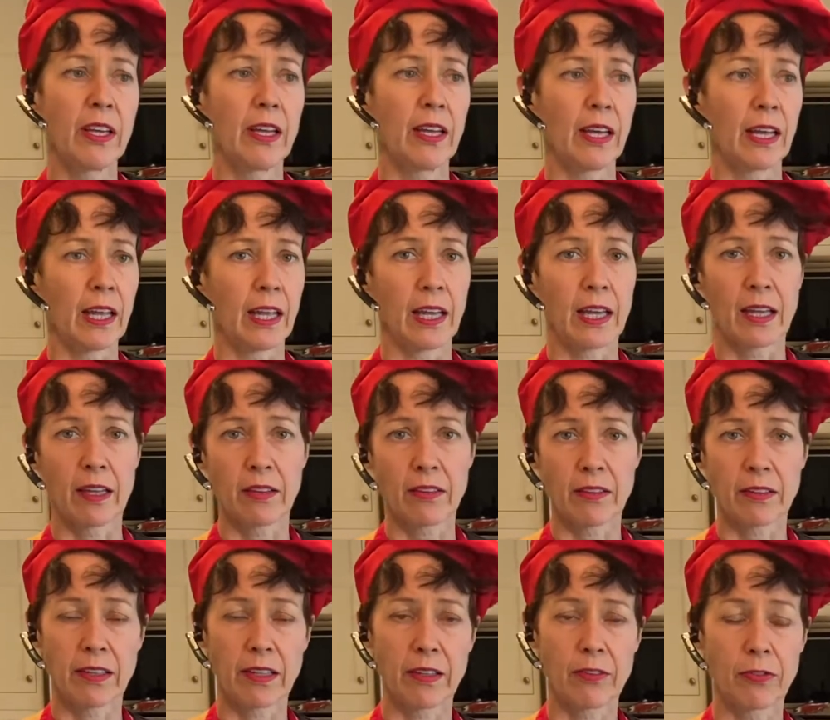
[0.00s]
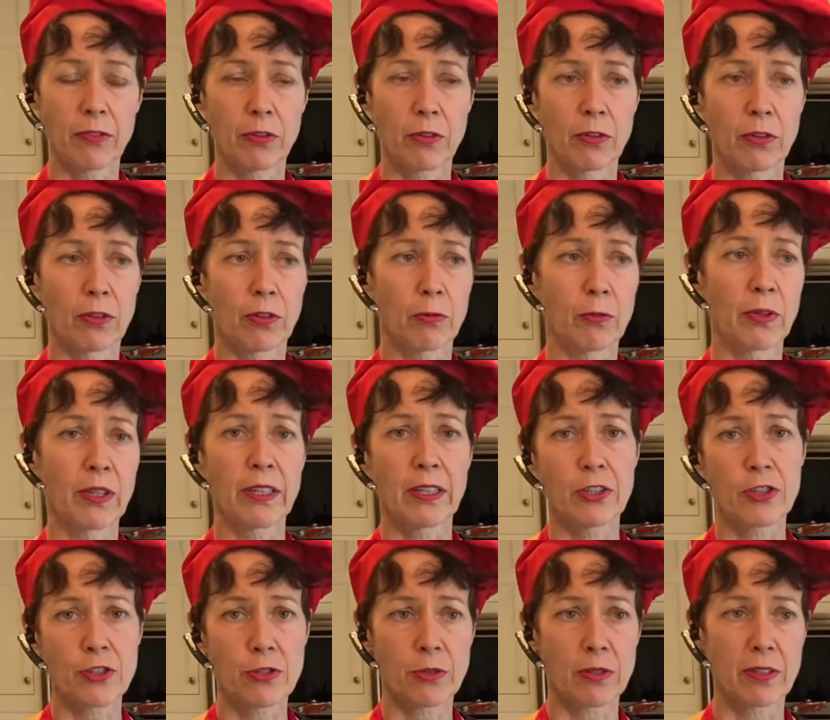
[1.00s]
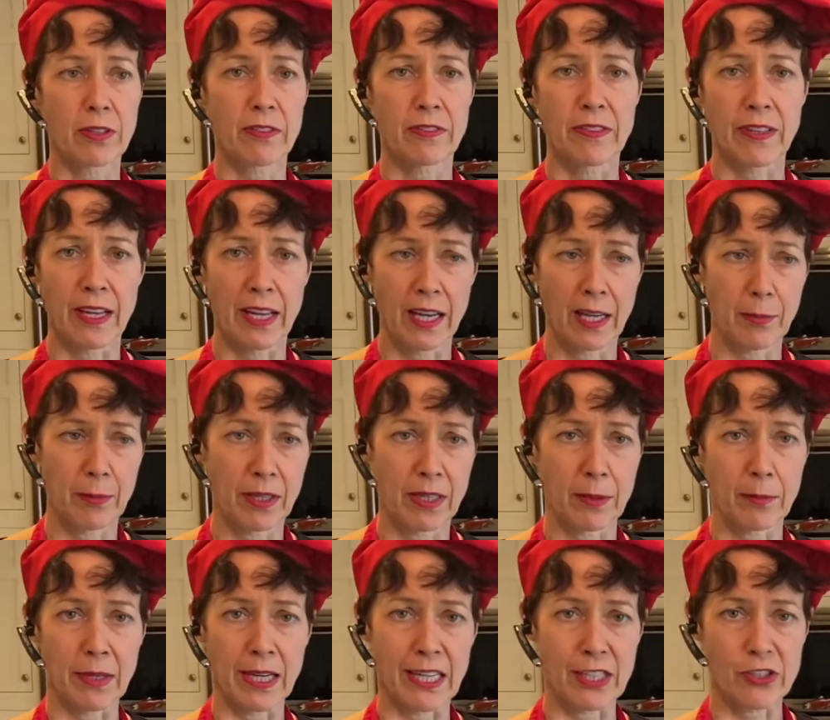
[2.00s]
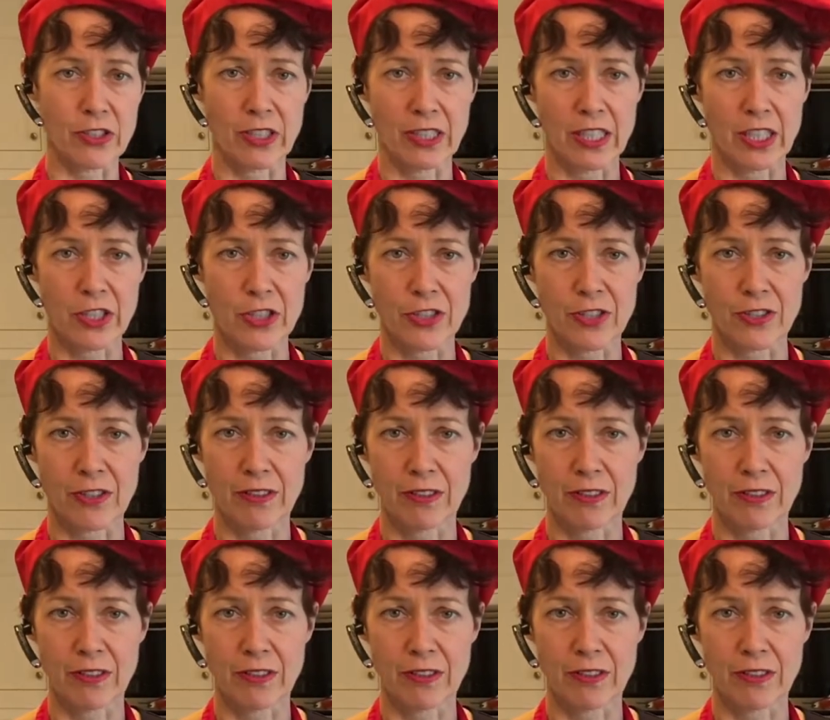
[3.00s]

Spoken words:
and if you're really short of time and imagination,